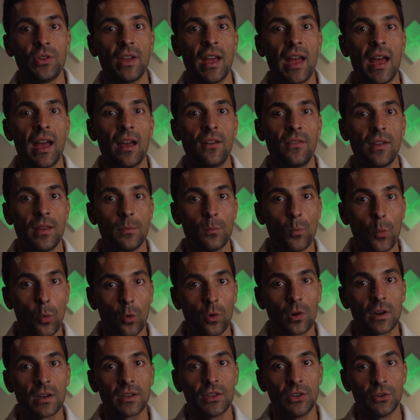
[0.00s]
have a
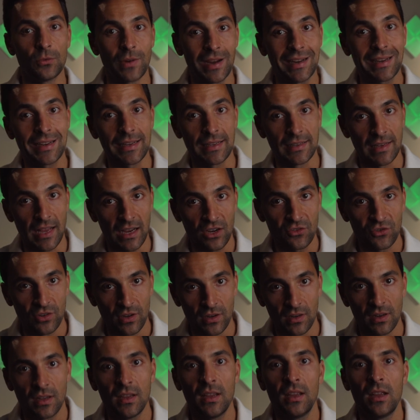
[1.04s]
more direct
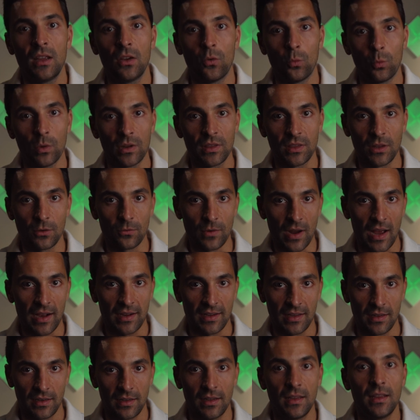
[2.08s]
connection with the
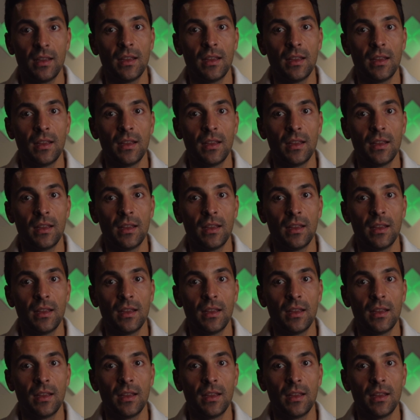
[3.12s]
racket,